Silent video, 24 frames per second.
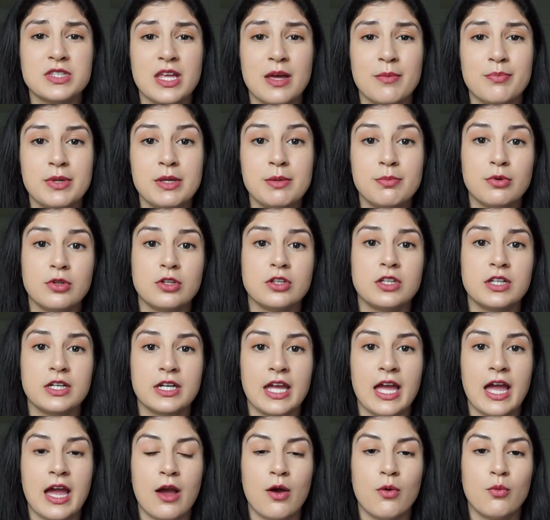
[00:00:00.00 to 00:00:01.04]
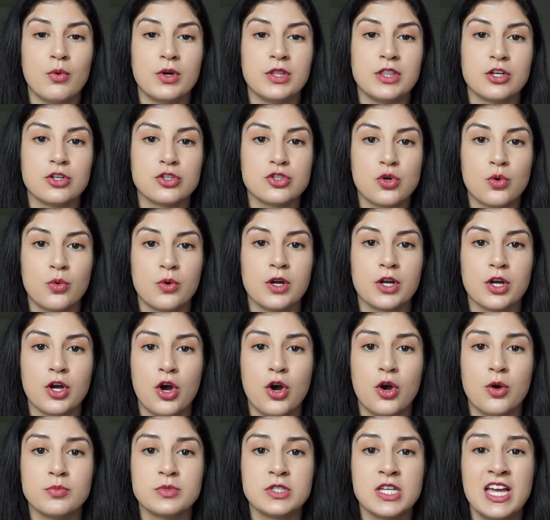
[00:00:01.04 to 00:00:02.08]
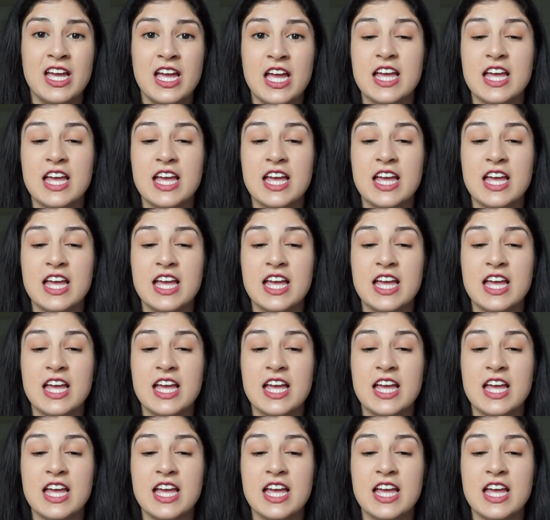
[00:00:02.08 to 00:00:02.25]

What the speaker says: that people look at when they're touring homes,